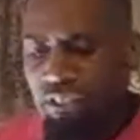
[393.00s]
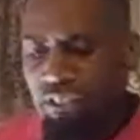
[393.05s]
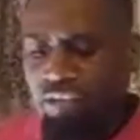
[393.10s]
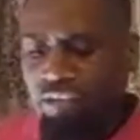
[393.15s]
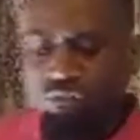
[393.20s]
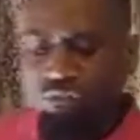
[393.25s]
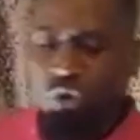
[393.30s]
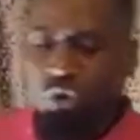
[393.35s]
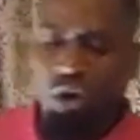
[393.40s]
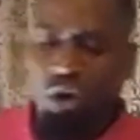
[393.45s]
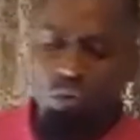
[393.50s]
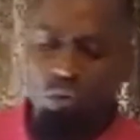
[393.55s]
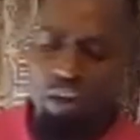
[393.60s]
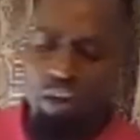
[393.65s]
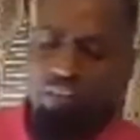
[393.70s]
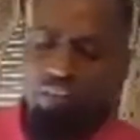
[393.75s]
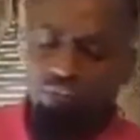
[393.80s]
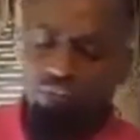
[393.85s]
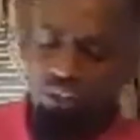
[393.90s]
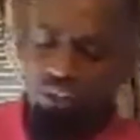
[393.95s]
If you are
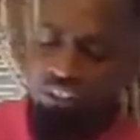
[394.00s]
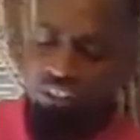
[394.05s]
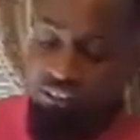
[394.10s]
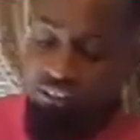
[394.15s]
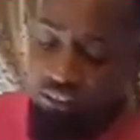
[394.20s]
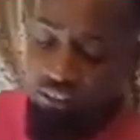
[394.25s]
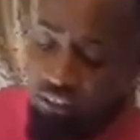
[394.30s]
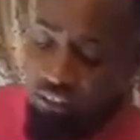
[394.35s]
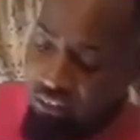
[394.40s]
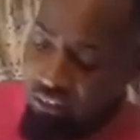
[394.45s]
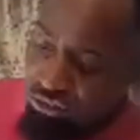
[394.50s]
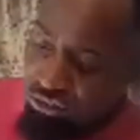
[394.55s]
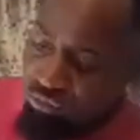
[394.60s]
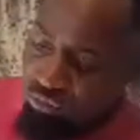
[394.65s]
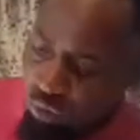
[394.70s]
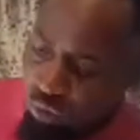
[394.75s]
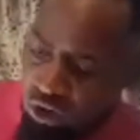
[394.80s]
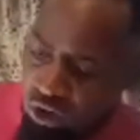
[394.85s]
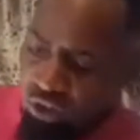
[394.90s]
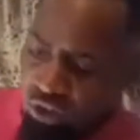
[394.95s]
waiting for this, this
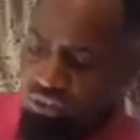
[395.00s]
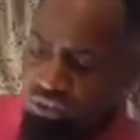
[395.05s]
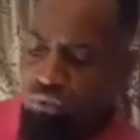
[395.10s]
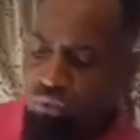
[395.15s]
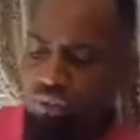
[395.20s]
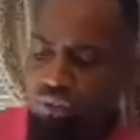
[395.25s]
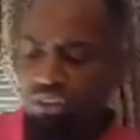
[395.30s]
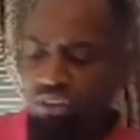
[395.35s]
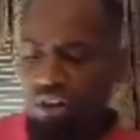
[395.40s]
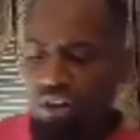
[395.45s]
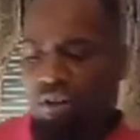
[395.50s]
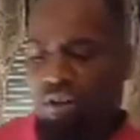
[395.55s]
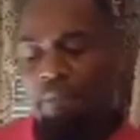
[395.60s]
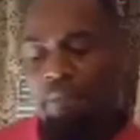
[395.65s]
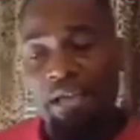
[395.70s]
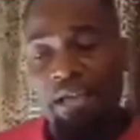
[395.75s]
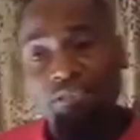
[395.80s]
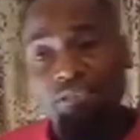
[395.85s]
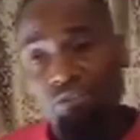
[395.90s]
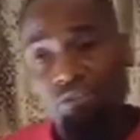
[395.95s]
world to return
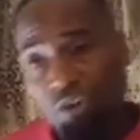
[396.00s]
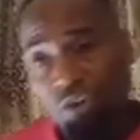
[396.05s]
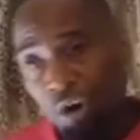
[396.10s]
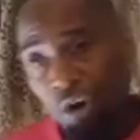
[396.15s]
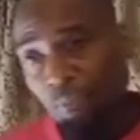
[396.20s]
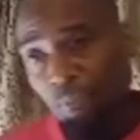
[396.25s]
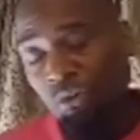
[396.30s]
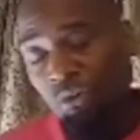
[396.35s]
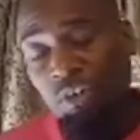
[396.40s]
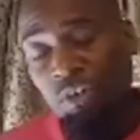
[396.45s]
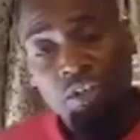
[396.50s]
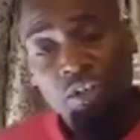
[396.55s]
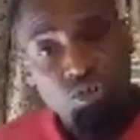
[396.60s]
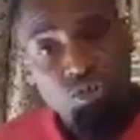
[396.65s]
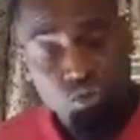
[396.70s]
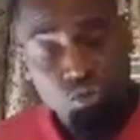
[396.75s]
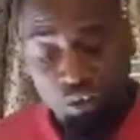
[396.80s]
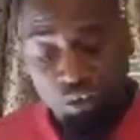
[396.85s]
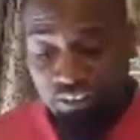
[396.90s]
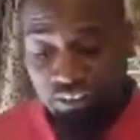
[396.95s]
back to normal,
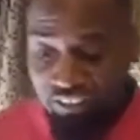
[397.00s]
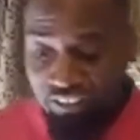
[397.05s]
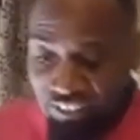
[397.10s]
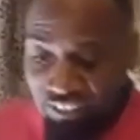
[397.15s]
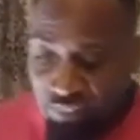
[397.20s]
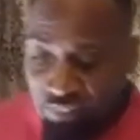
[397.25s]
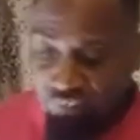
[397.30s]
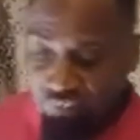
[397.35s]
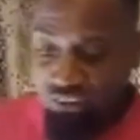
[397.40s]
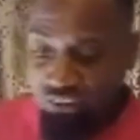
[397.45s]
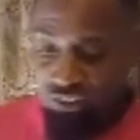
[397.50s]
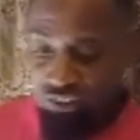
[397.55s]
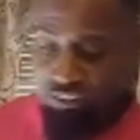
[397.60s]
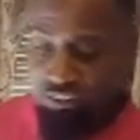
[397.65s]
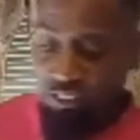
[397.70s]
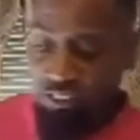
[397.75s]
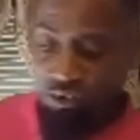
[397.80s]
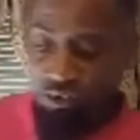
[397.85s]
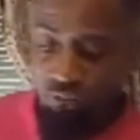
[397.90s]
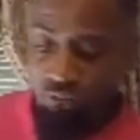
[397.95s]
you are deceiving
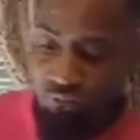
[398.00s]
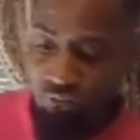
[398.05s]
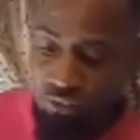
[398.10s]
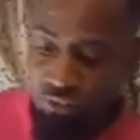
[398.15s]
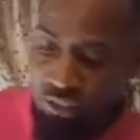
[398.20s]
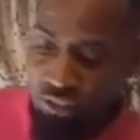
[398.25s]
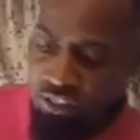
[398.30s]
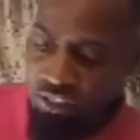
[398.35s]
yourself.